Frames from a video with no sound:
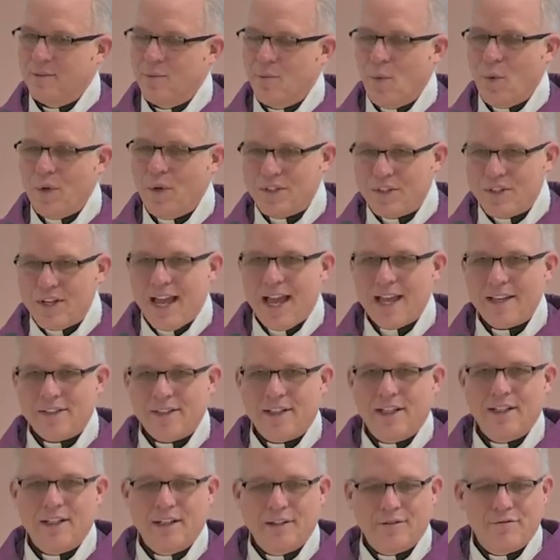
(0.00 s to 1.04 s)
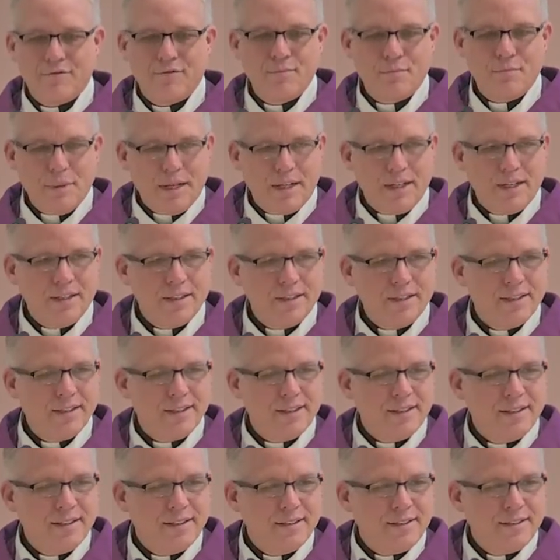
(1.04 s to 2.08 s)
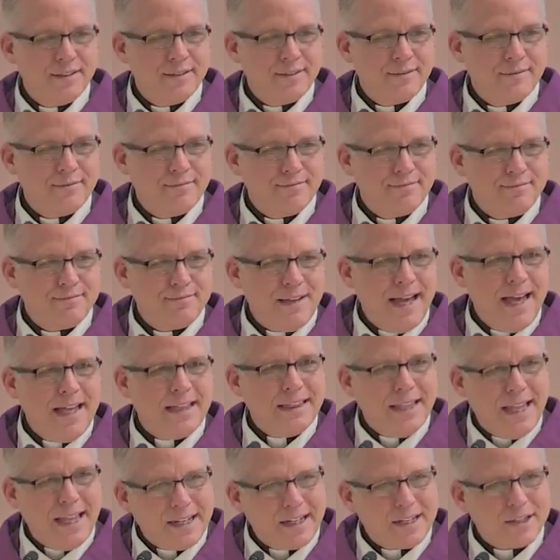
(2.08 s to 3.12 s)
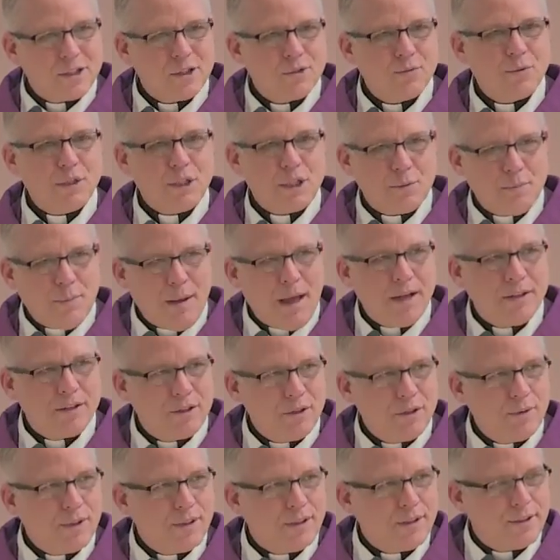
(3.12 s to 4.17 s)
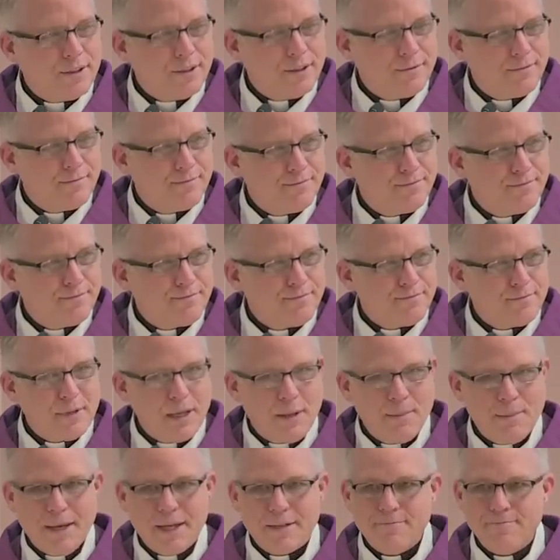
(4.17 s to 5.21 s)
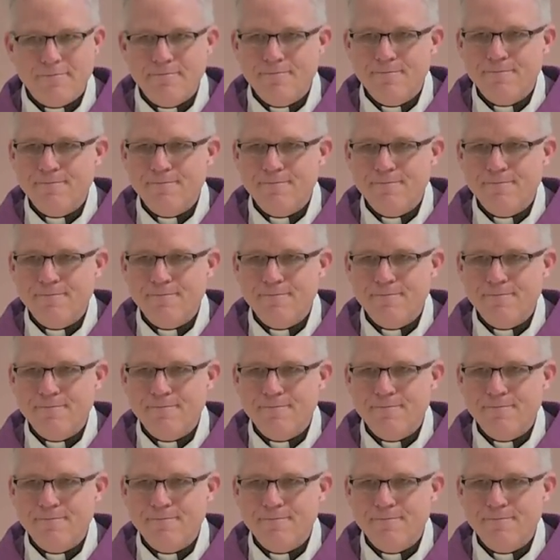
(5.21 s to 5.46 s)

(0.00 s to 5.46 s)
What is He asking of me? And let us respond to it. Amen?